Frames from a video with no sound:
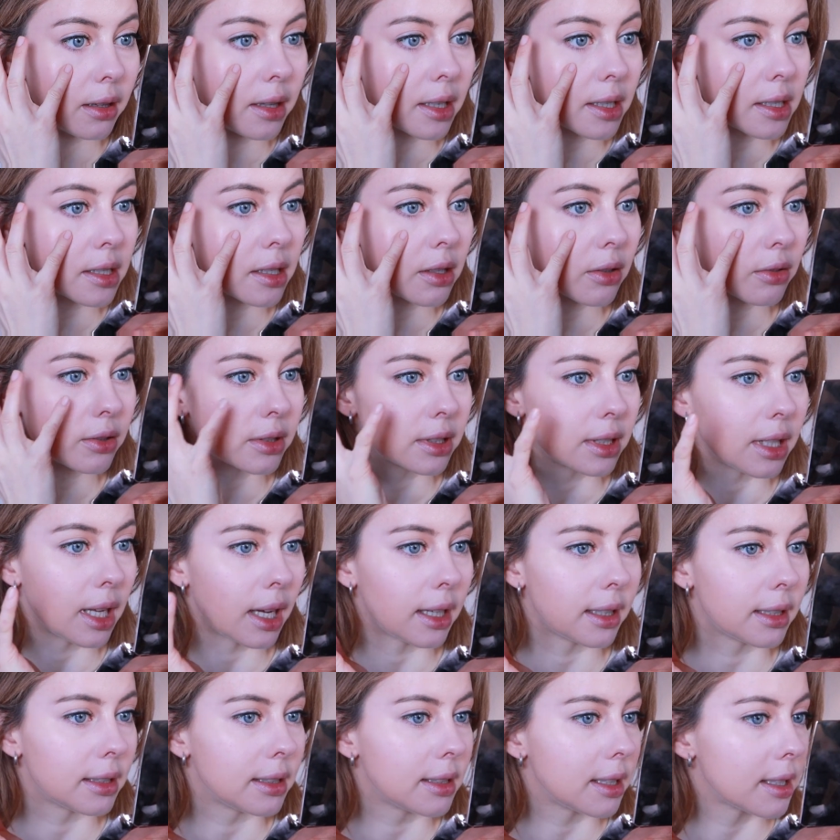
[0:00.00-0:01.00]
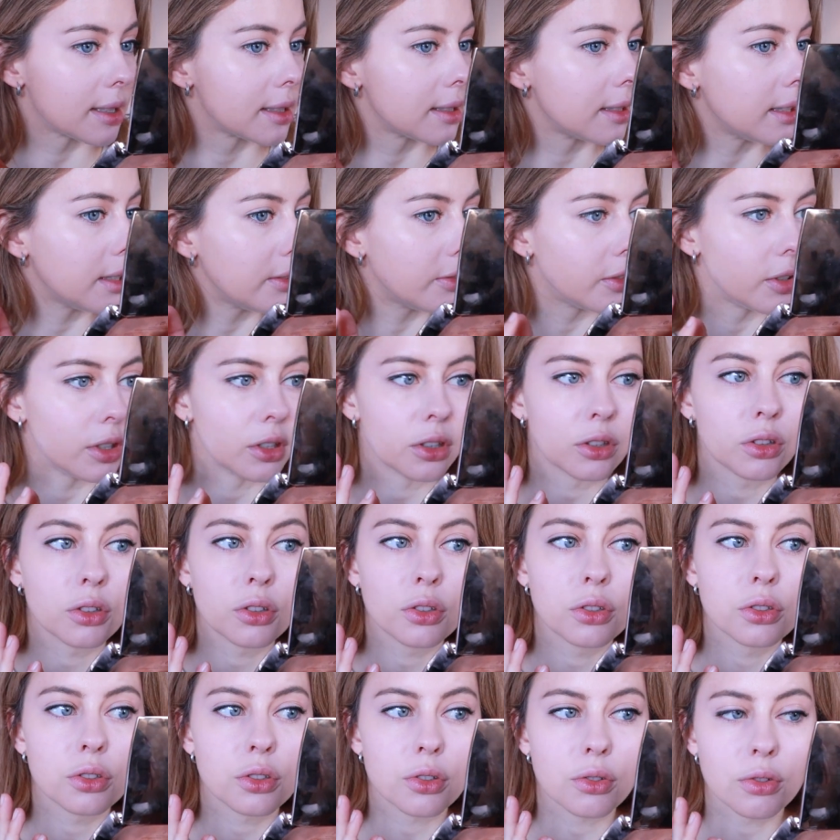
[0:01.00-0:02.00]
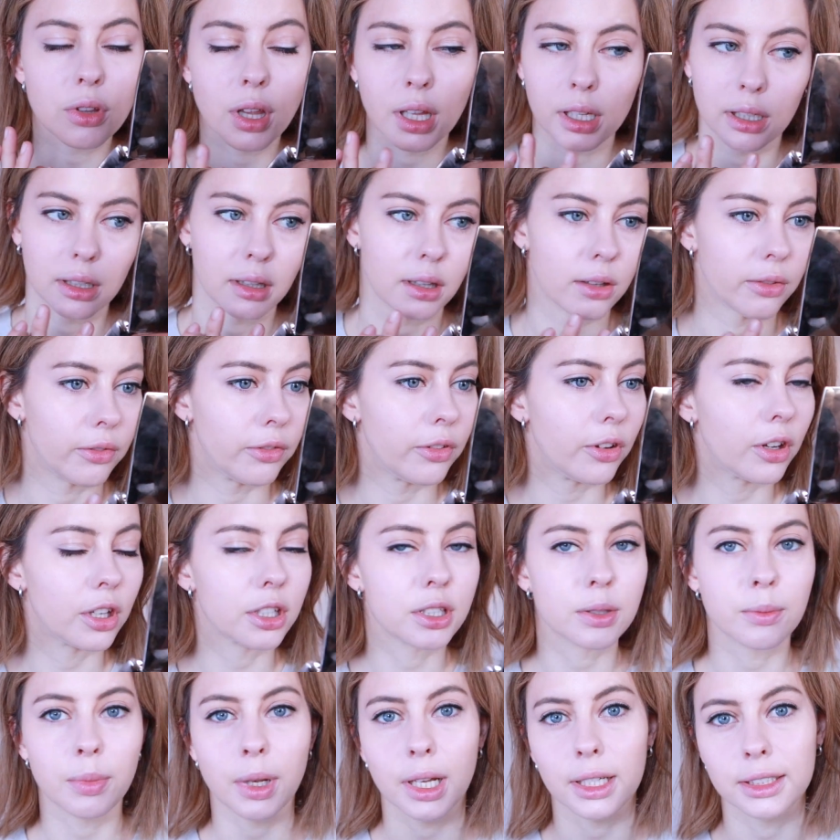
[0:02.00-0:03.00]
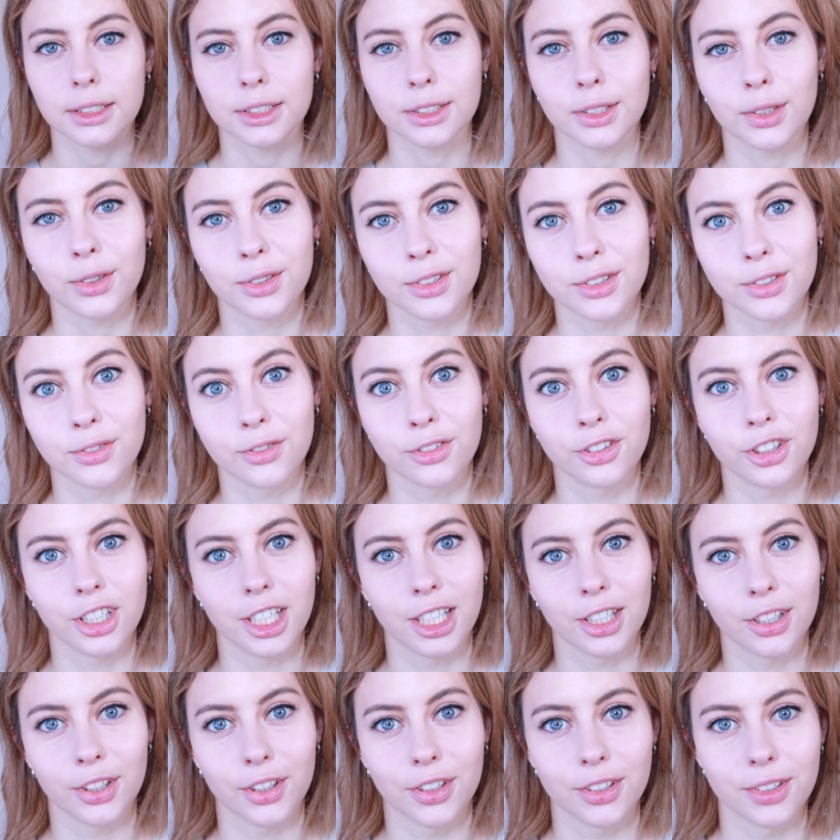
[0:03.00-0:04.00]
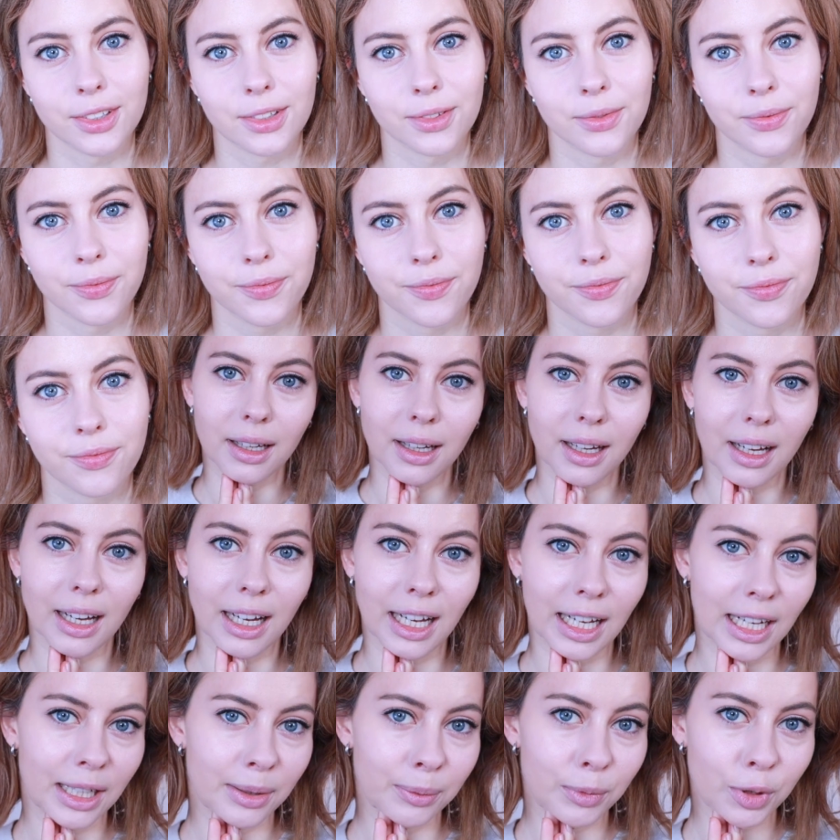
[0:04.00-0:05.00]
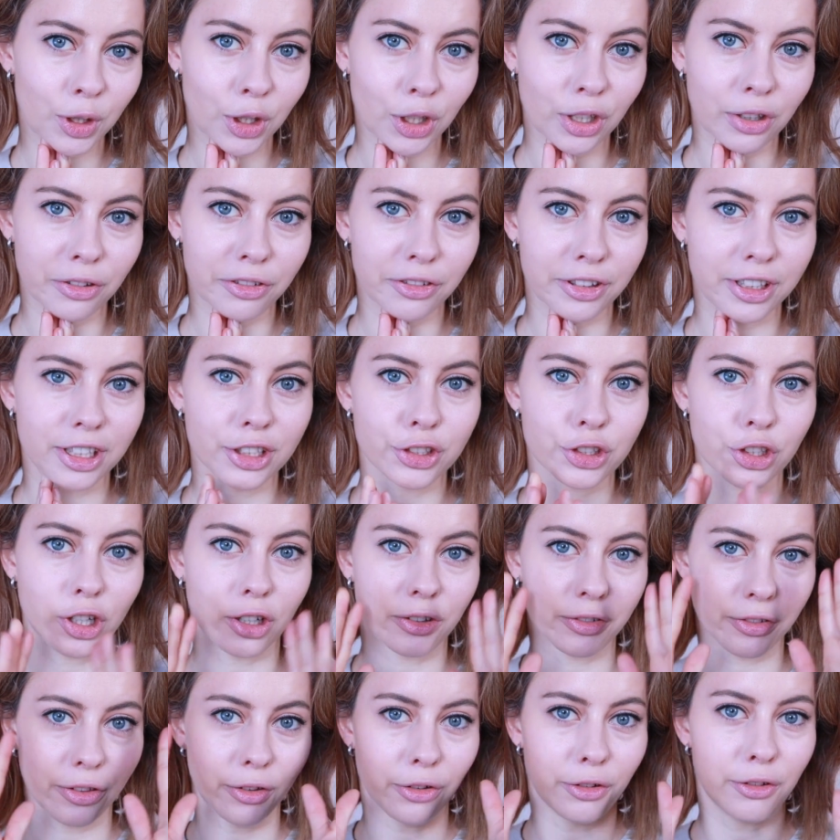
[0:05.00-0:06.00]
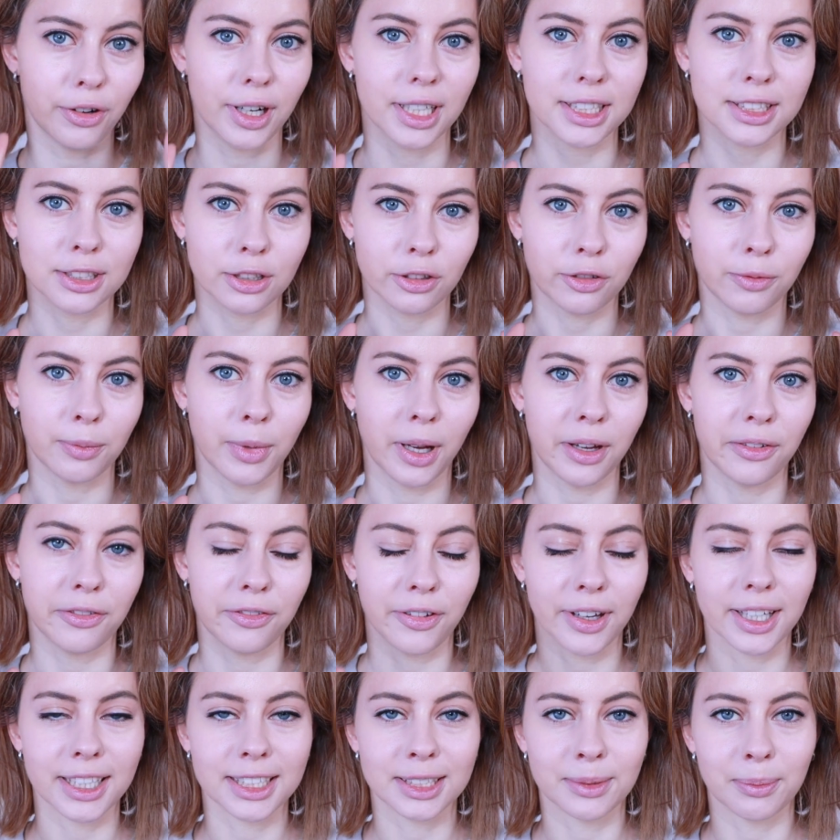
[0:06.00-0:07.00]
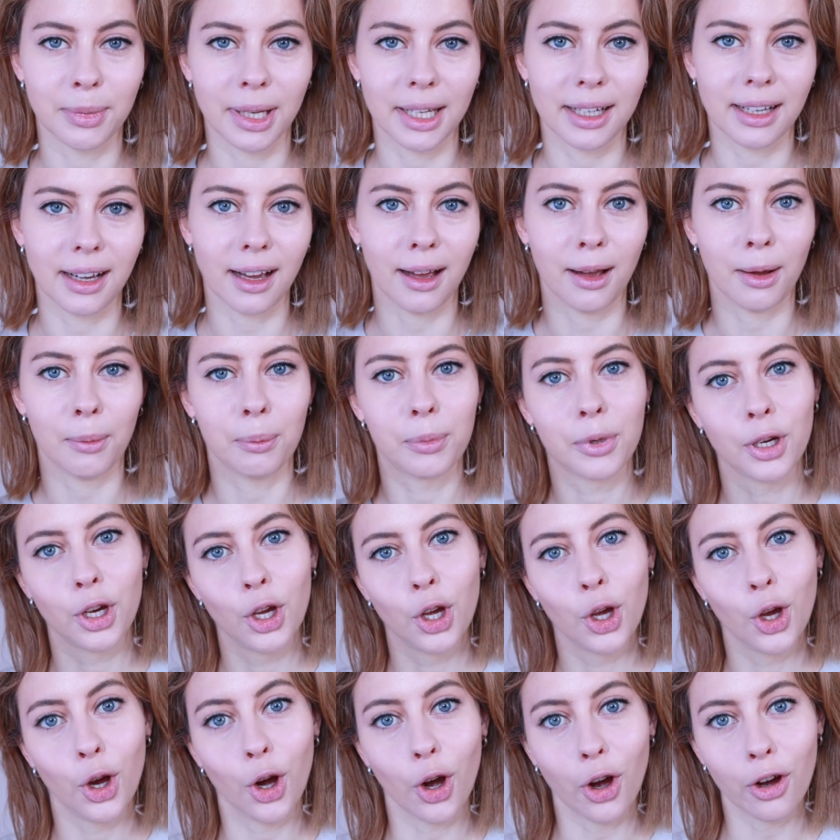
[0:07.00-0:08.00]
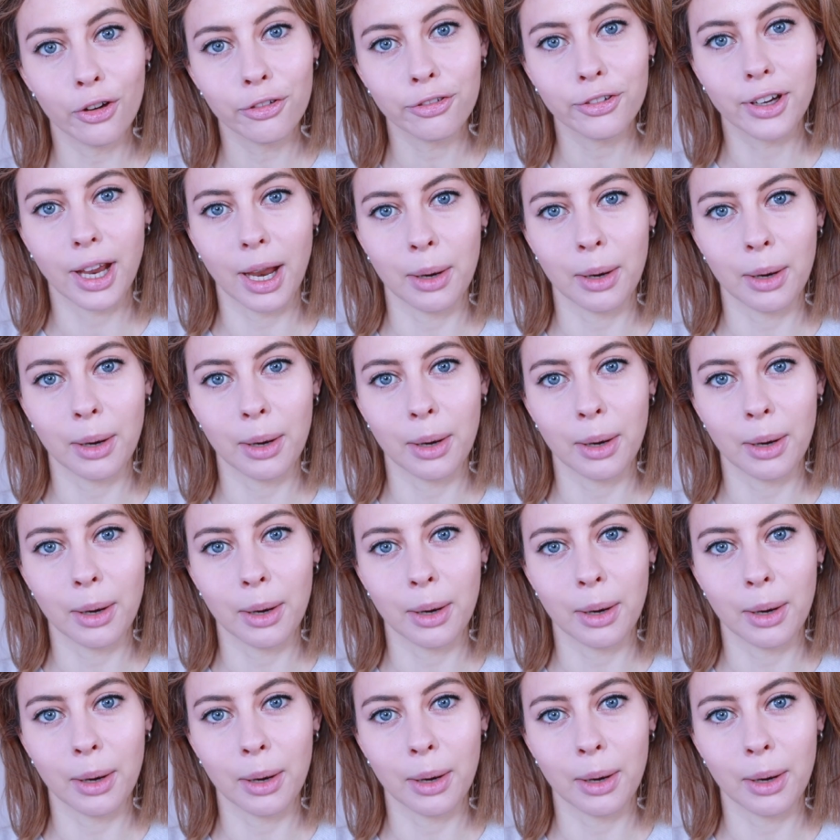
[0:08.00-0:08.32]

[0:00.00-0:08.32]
this looks like it doesn't even do that in the first place, so it's really good. I'm gonna finish off the rest of my face makeup off